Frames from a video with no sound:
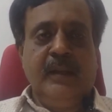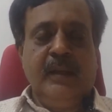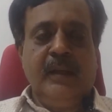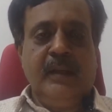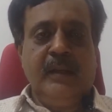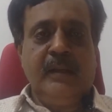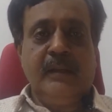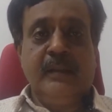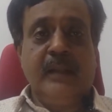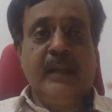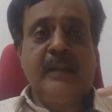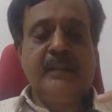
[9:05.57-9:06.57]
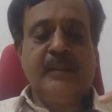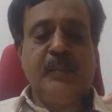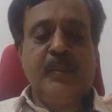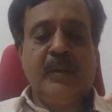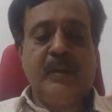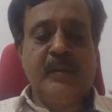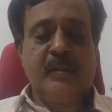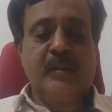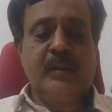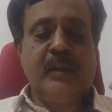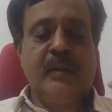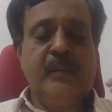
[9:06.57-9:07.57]
That is important, so
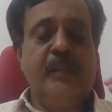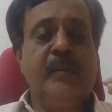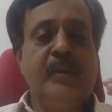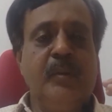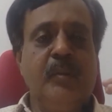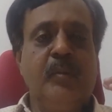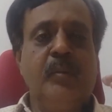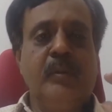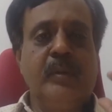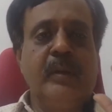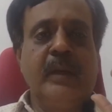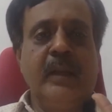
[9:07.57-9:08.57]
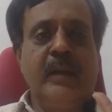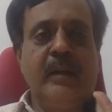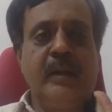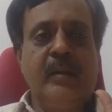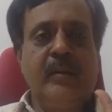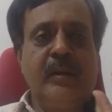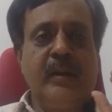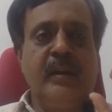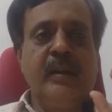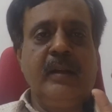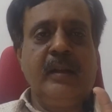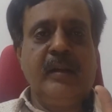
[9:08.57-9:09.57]
that you can
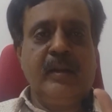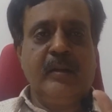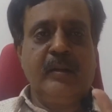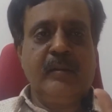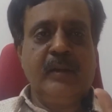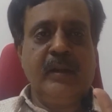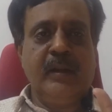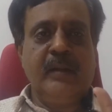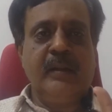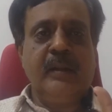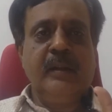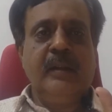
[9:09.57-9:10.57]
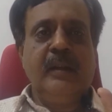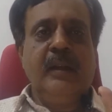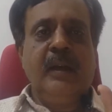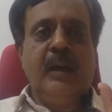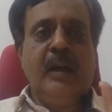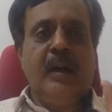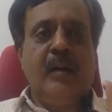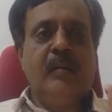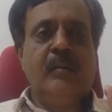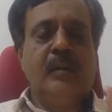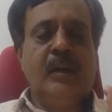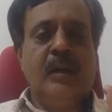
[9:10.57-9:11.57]
clearly articulate how
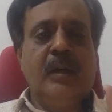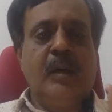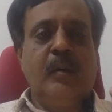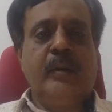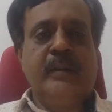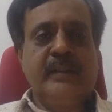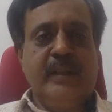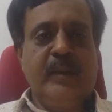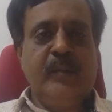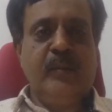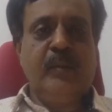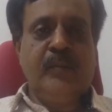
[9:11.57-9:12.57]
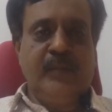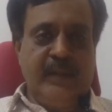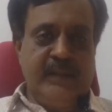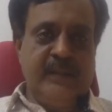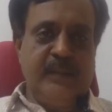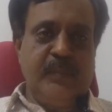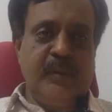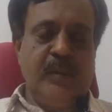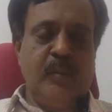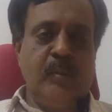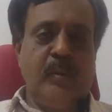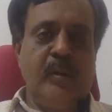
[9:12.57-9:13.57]
a CEO, for example,
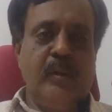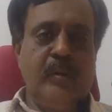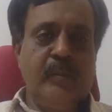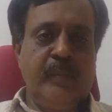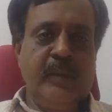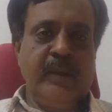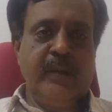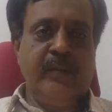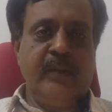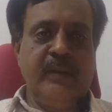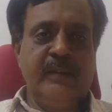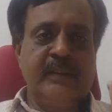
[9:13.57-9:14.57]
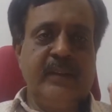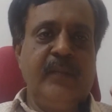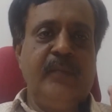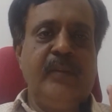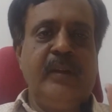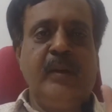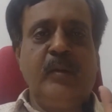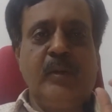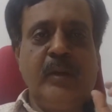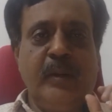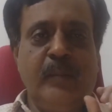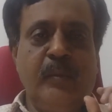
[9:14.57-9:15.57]
would behave, and the same way you
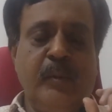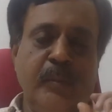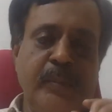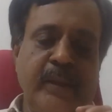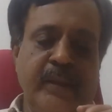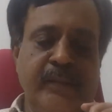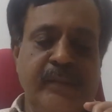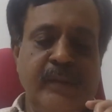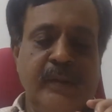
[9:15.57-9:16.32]
are able to behave.